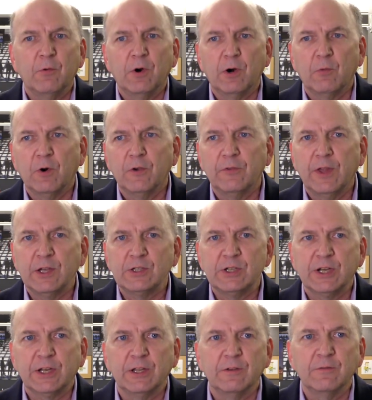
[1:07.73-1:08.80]
were, where's that
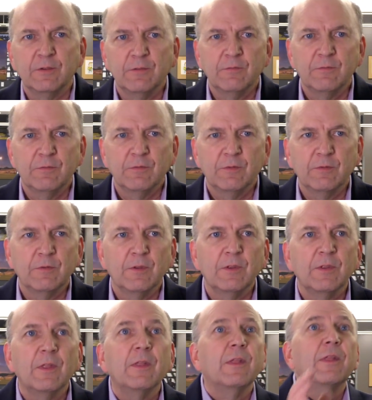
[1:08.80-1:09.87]
chicken?
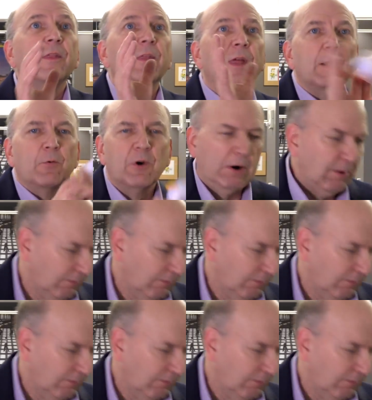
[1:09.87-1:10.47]
They were,